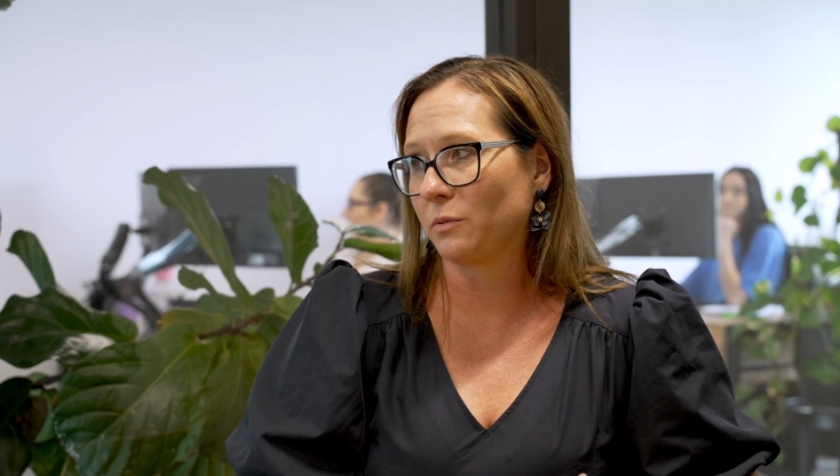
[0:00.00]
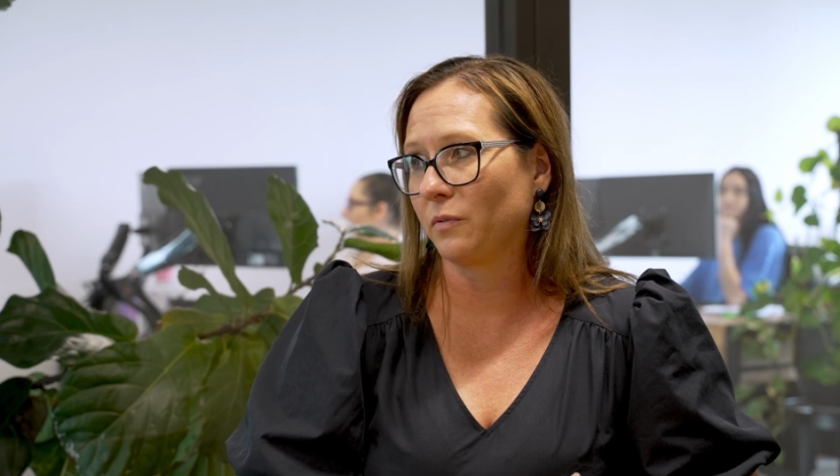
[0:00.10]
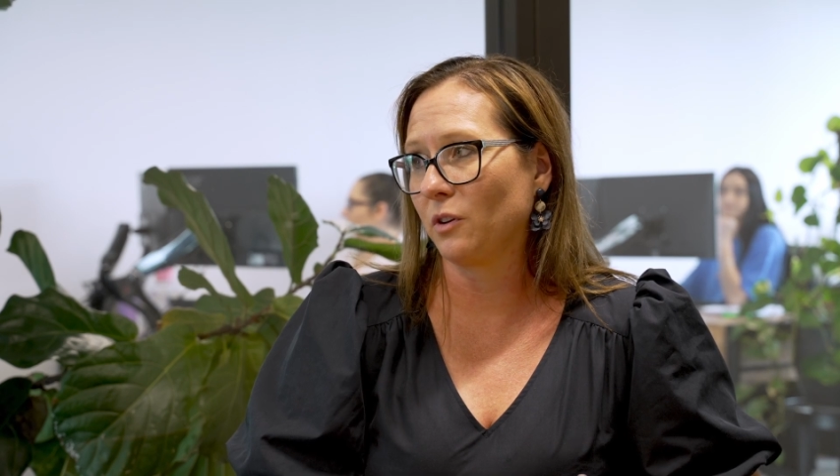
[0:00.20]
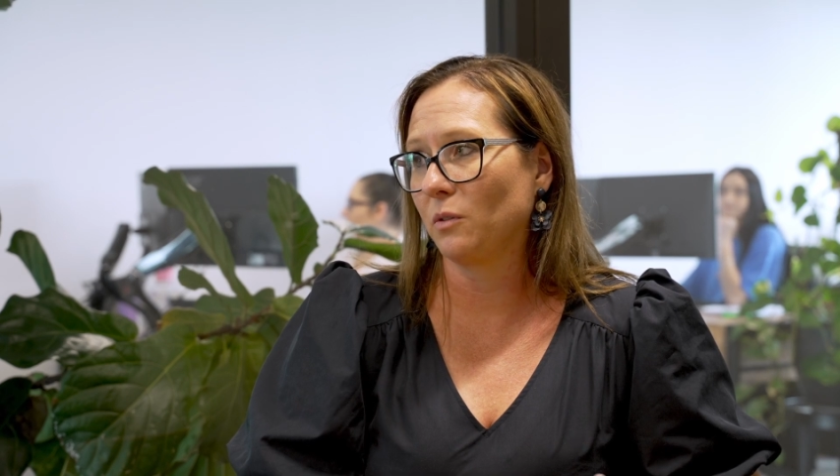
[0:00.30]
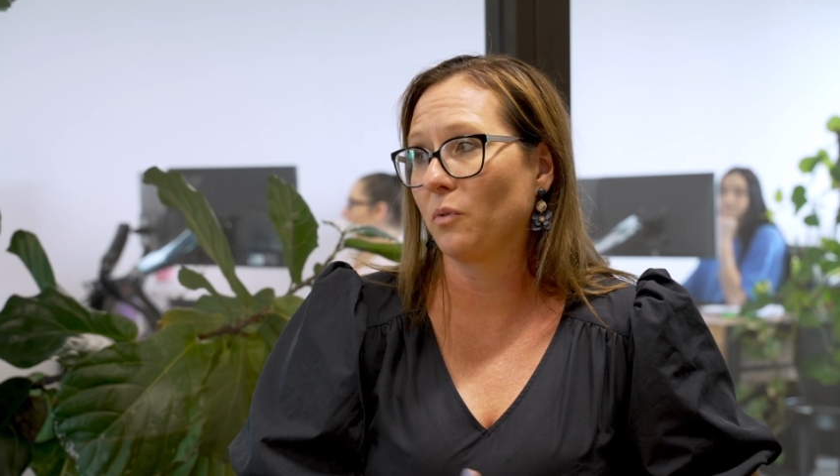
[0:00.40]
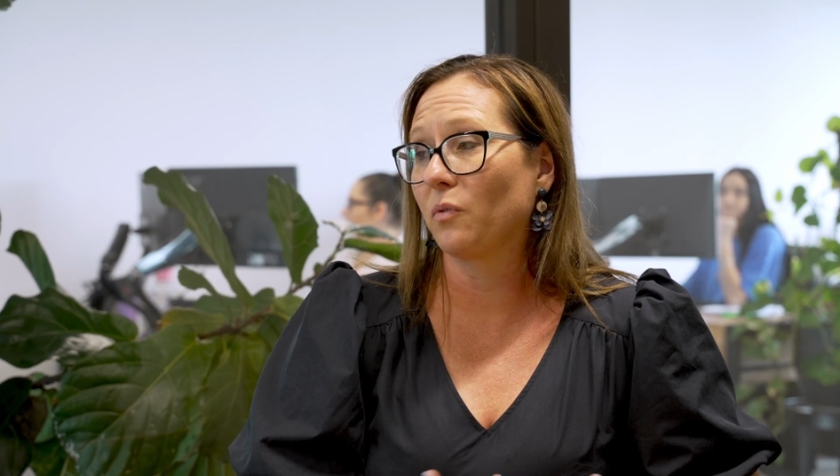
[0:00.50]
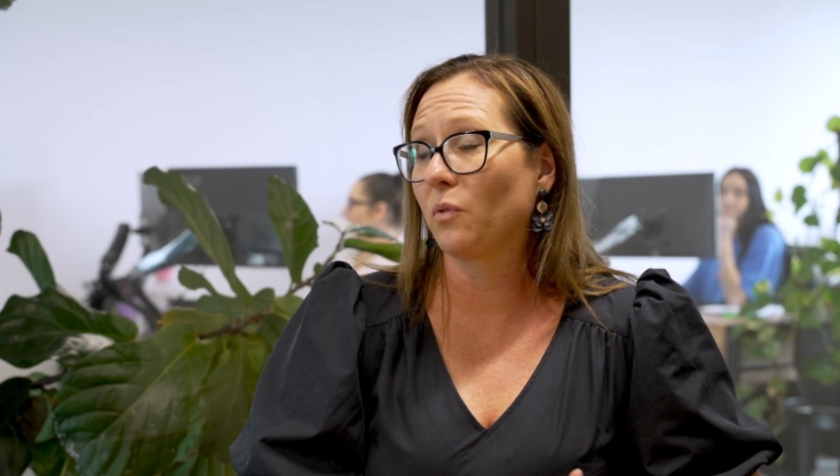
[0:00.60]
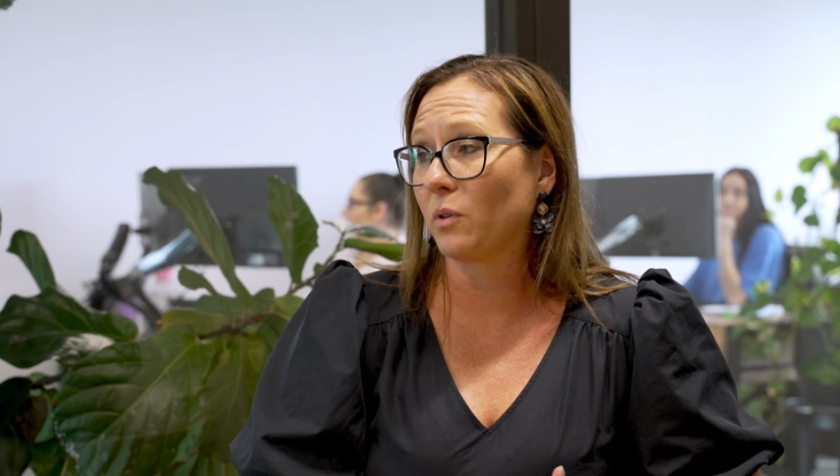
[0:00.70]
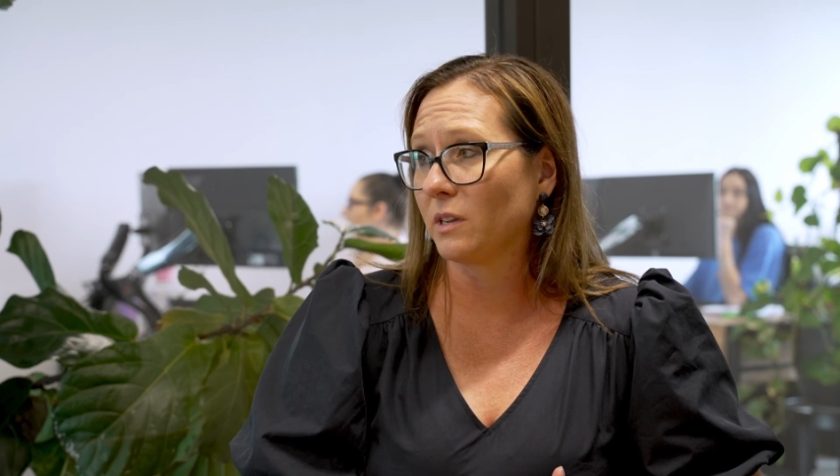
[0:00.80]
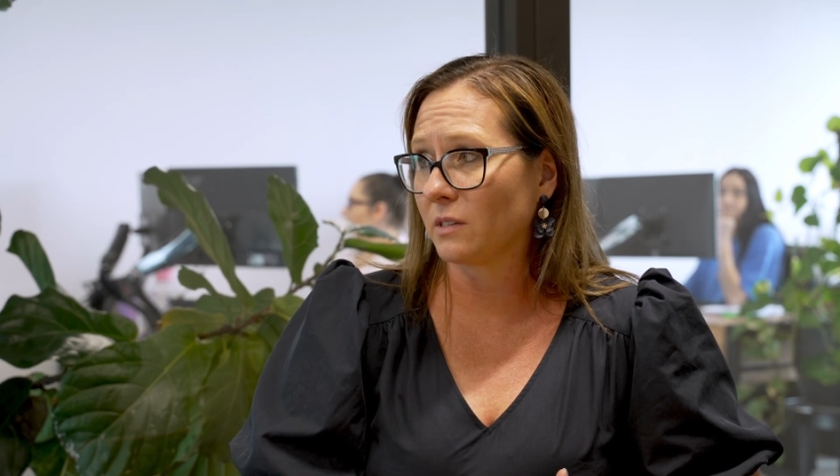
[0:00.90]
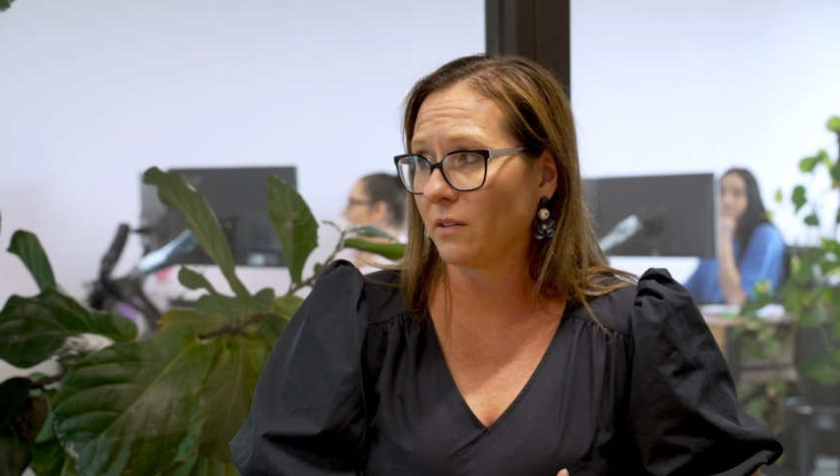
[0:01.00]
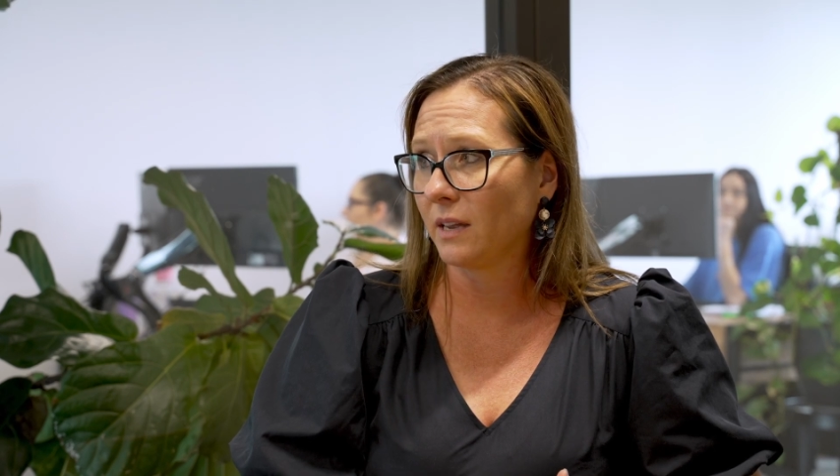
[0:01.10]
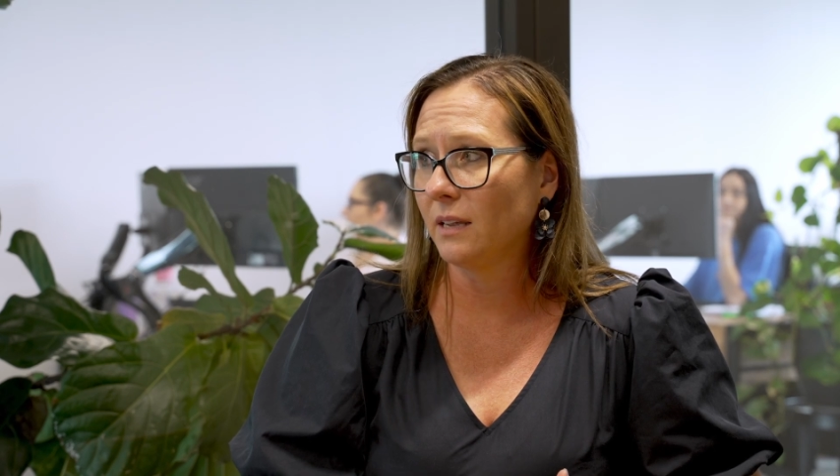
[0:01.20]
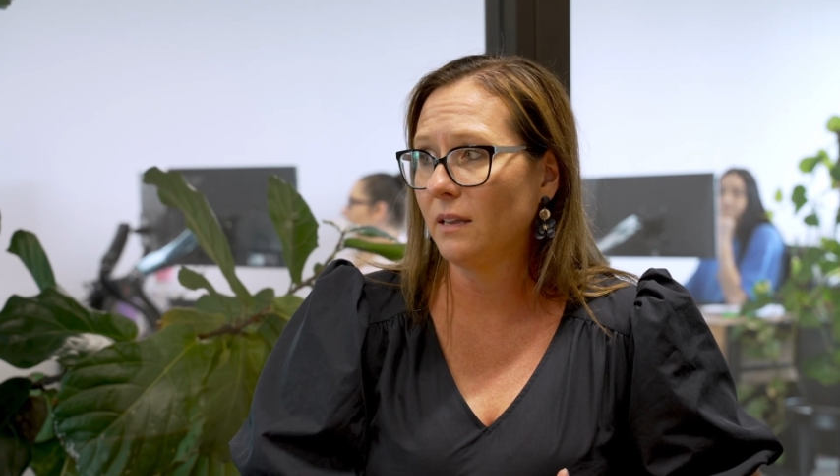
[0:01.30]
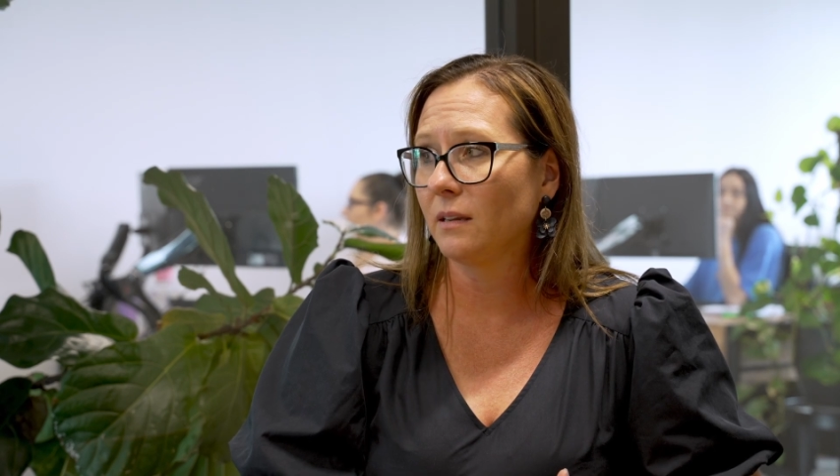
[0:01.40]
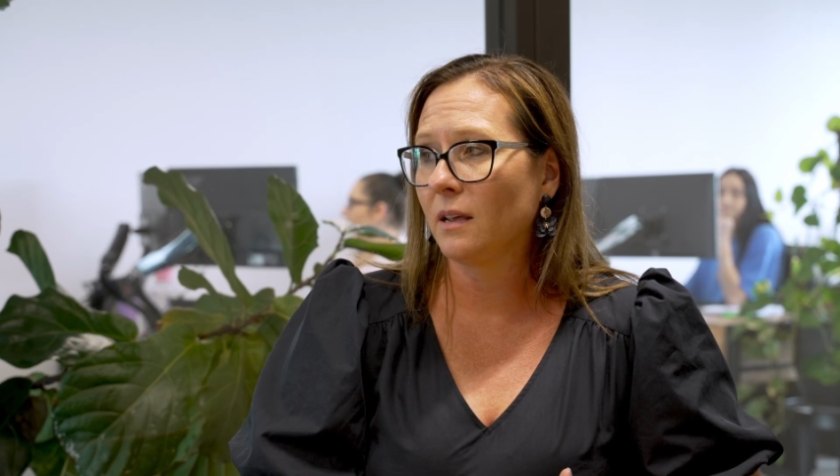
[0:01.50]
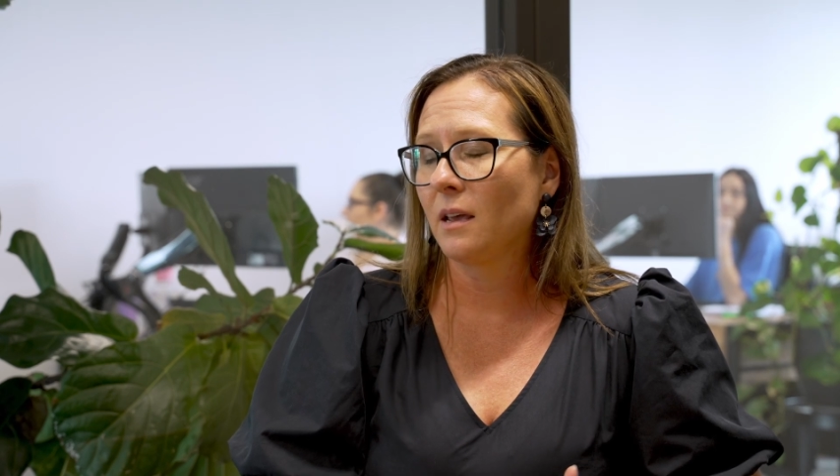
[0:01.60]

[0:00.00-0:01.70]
reviewed before you sign it.